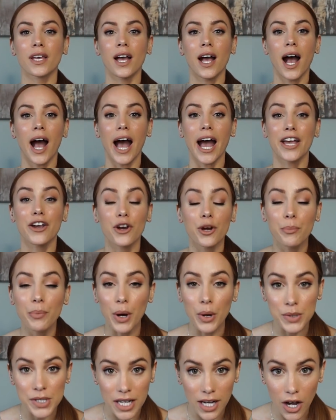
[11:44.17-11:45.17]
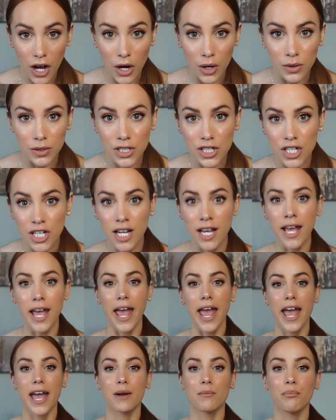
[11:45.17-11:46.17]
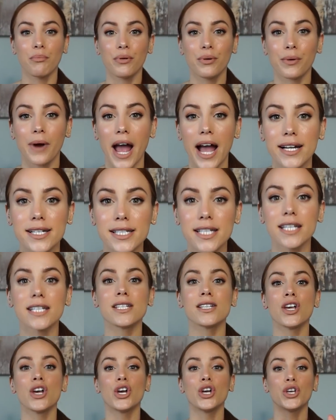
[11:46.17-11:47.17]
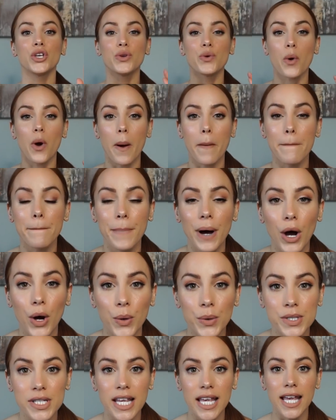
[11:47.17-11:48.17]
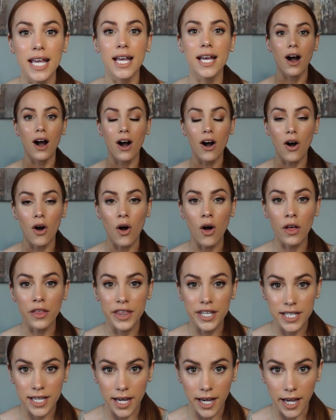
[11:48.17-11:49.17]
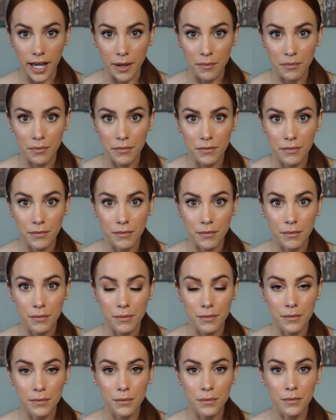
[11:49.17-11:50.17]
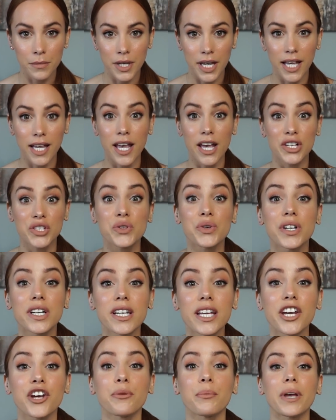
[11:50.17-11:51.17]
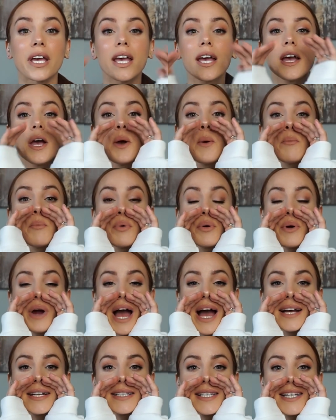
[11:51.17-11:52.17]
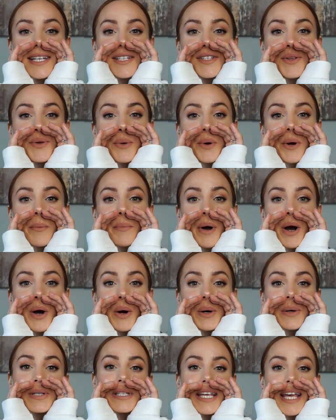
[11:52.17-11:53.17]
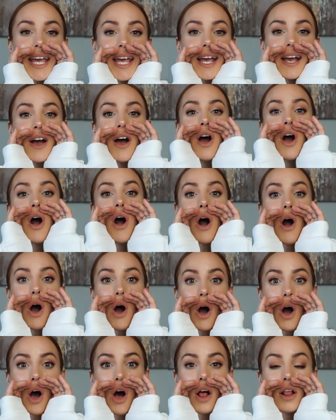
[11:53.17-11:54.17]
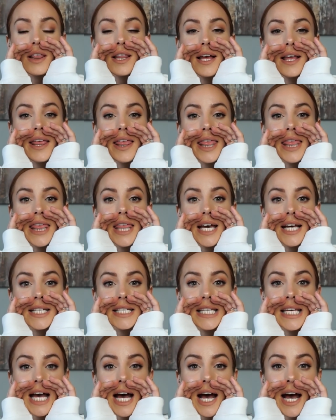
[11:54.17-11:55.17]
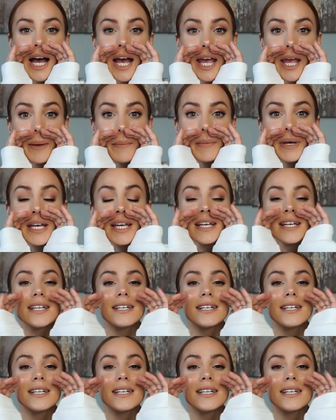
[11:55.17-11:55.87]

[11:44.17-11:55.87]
hire a posing coach and practice your posing all the time. In case you didn't hear me, Practice your posing all the time.